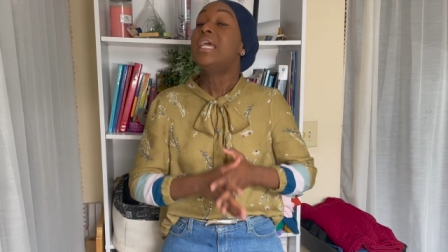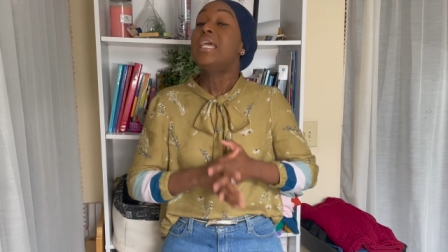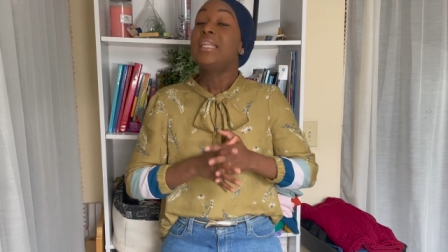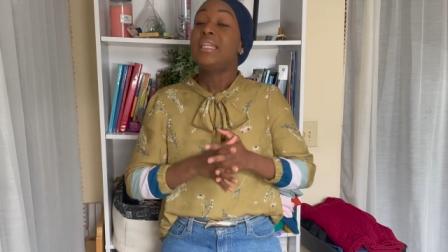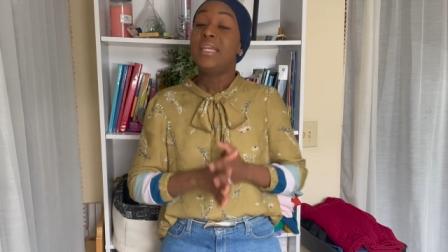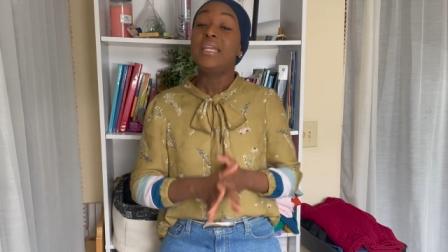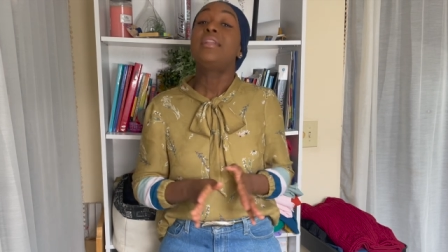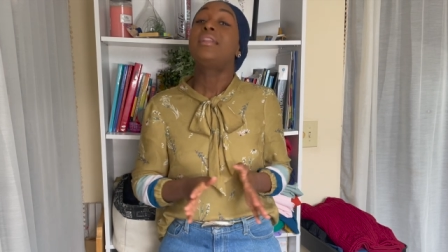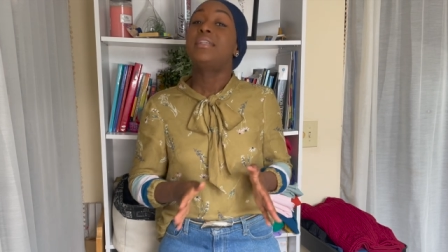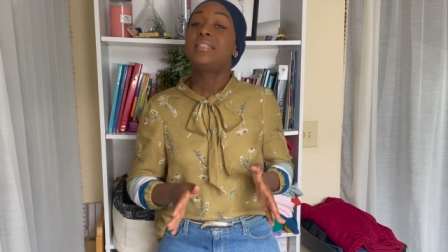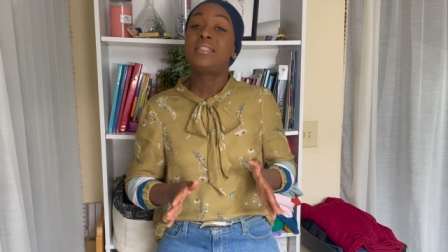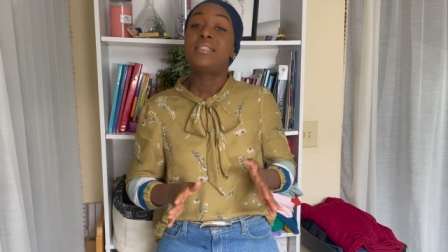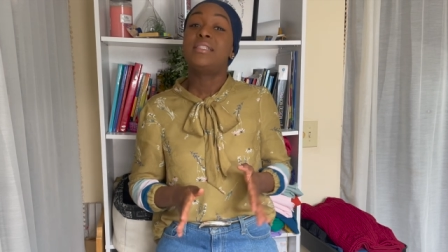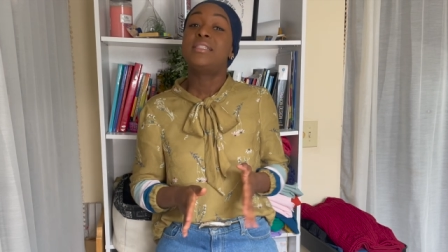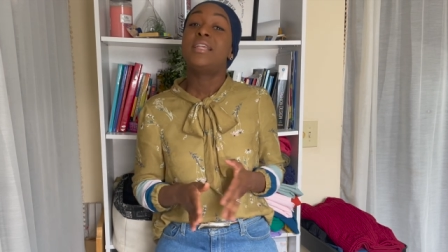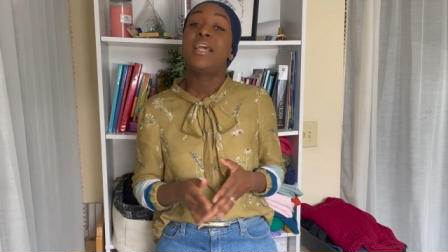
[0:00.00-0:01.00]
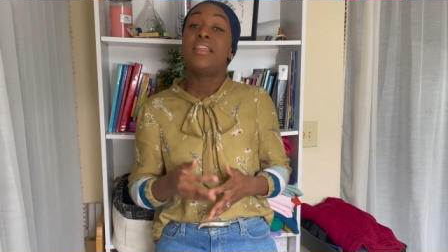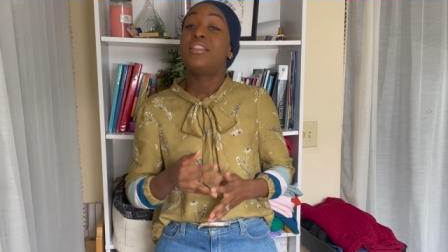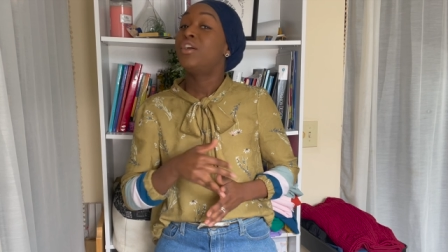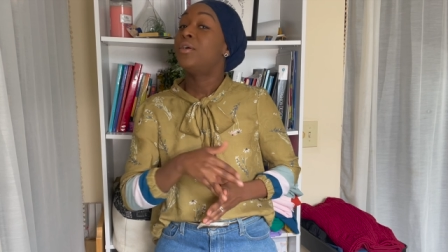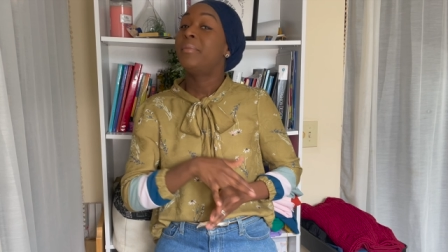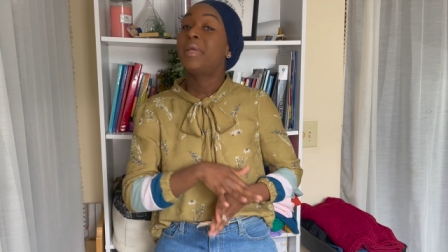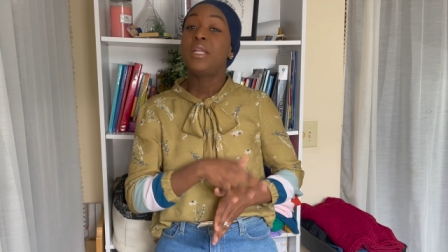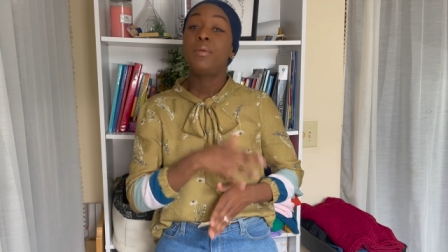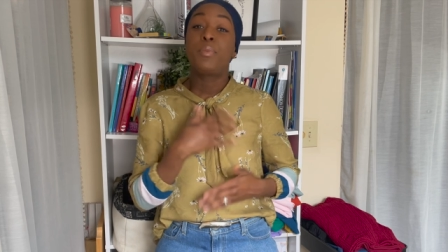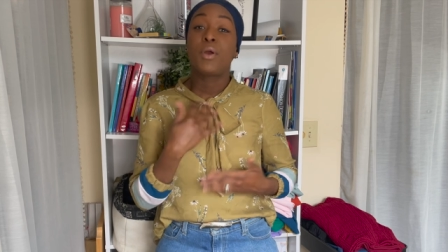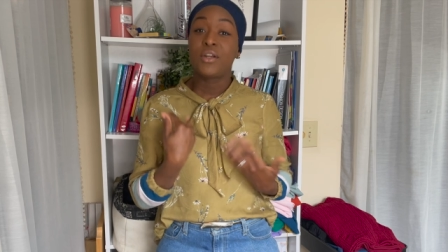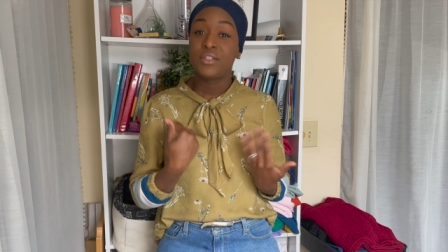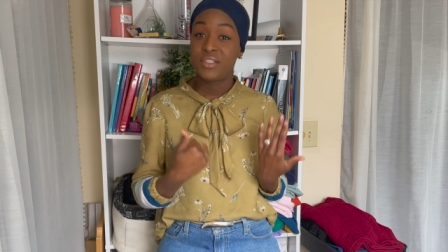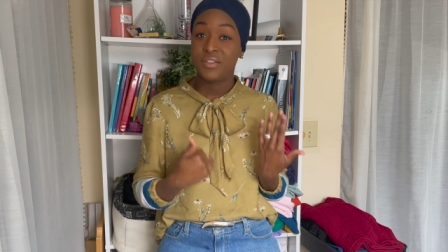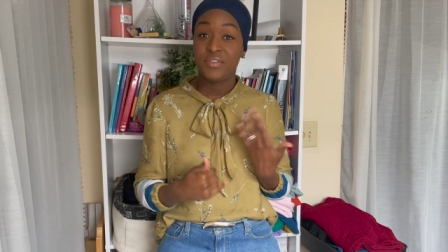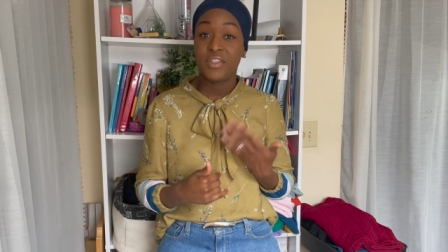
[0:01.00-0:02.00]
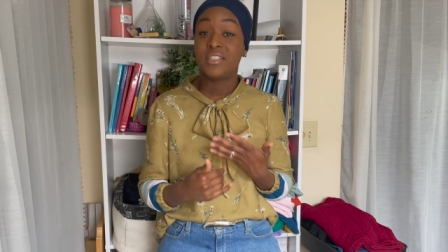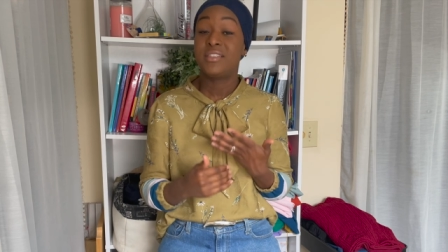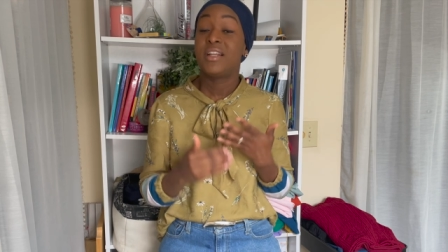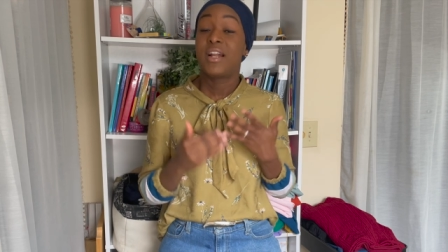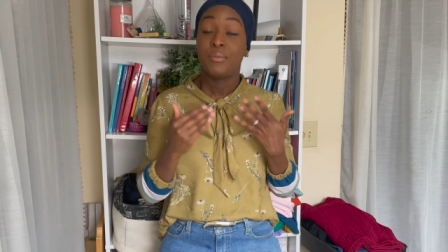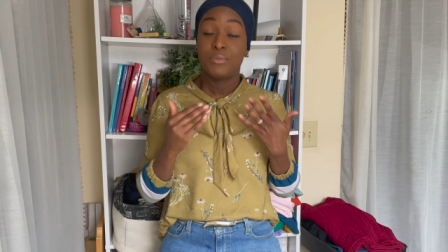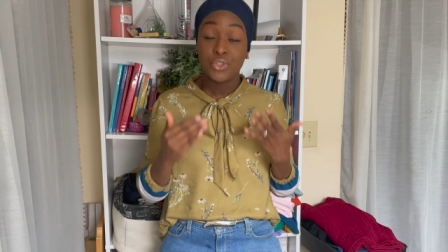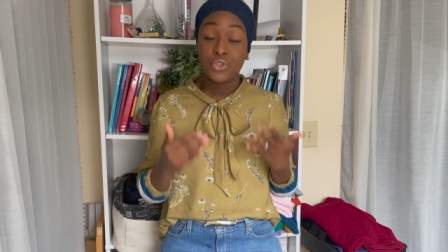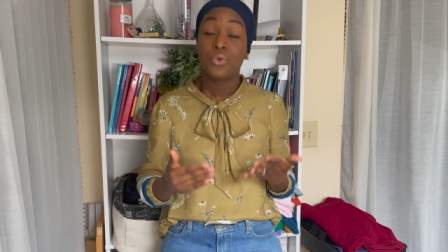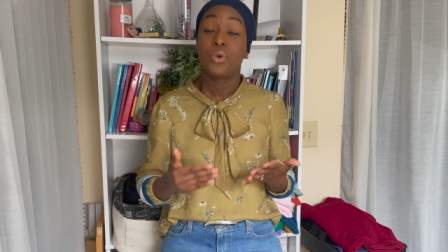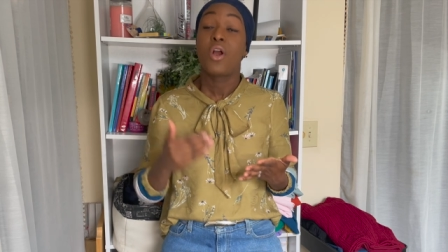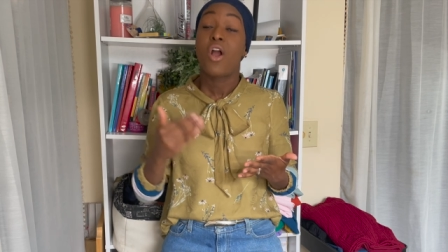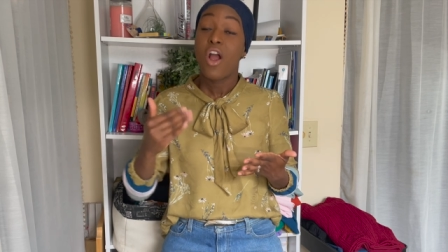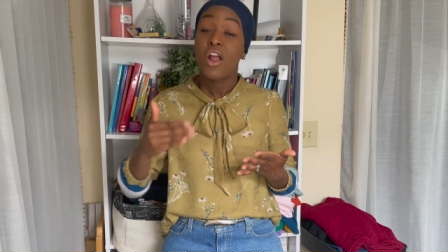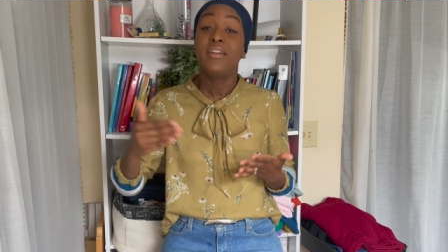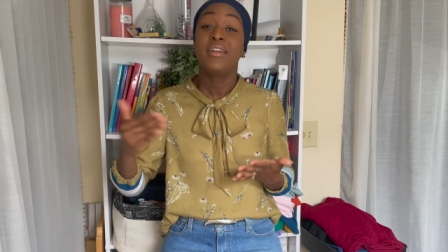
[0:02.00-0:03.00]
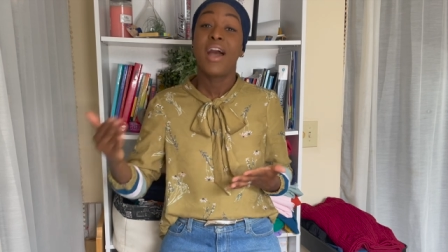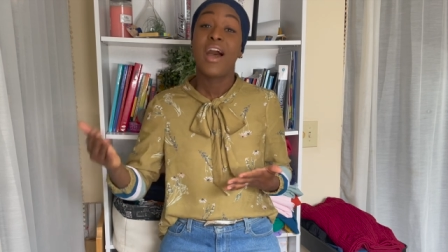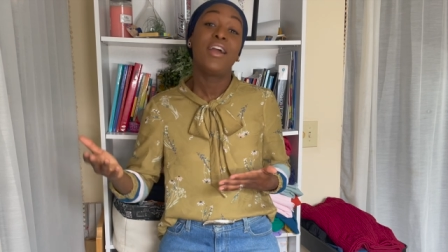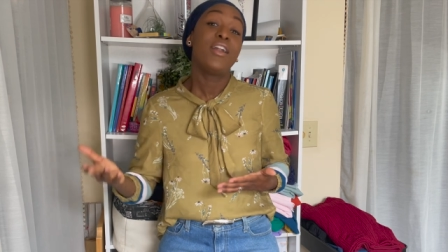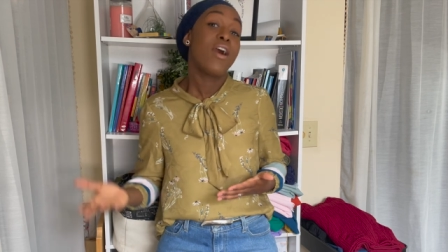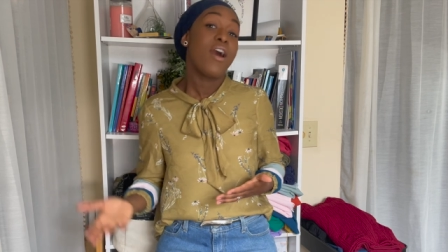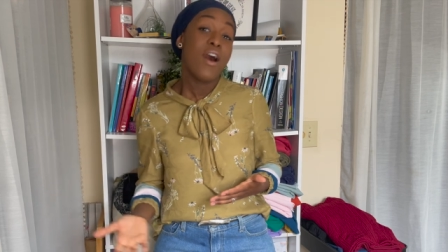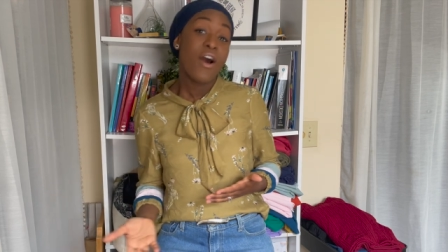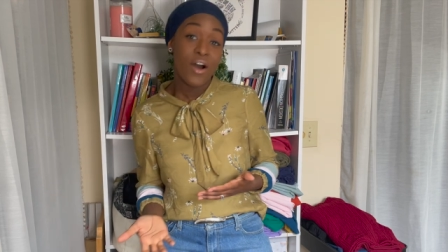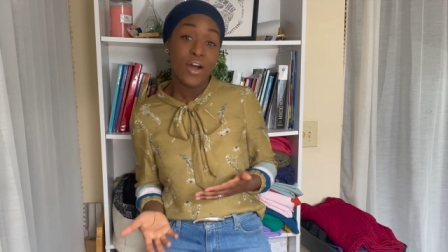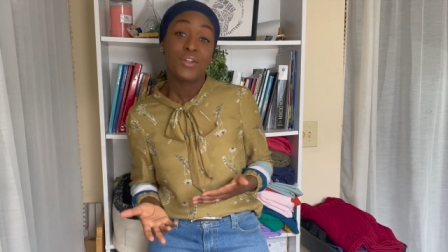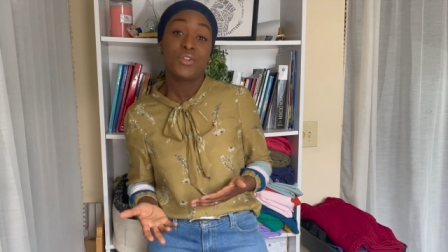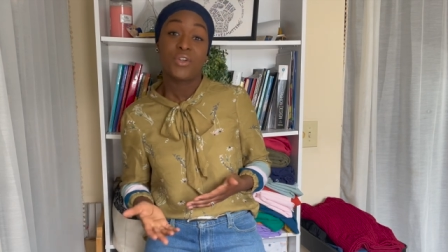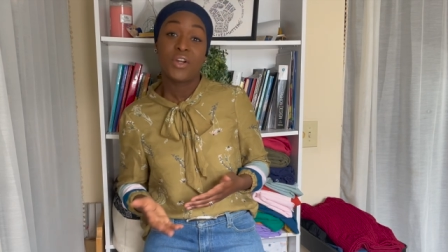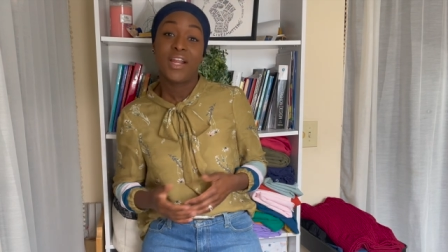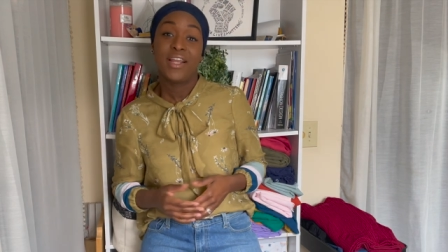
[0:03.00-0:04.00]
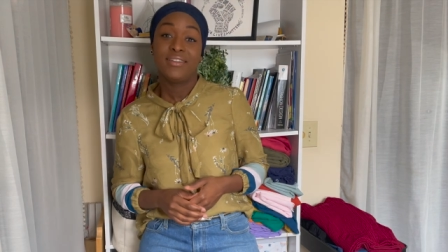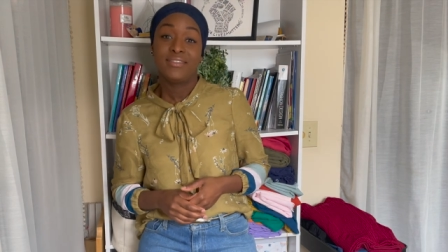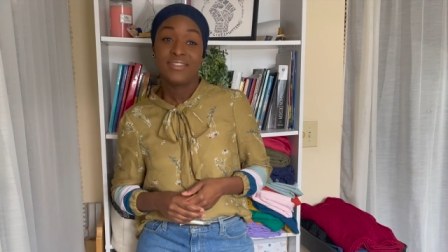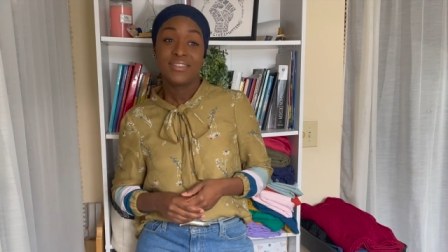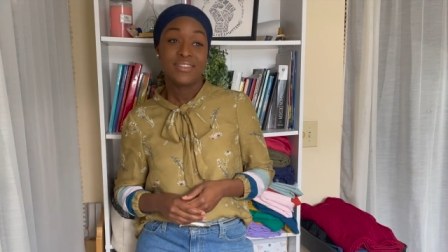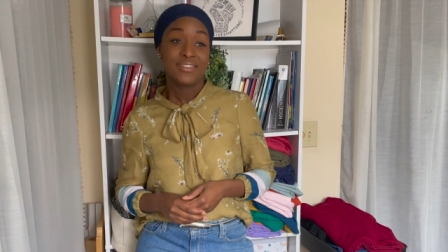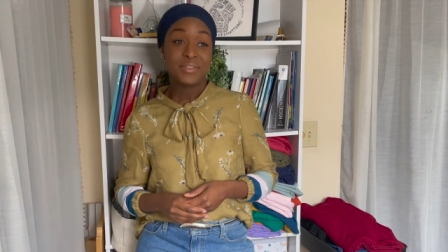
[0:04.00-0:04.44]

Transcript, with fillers: Needless to say, there are many parts of this that I'm sure are not on green.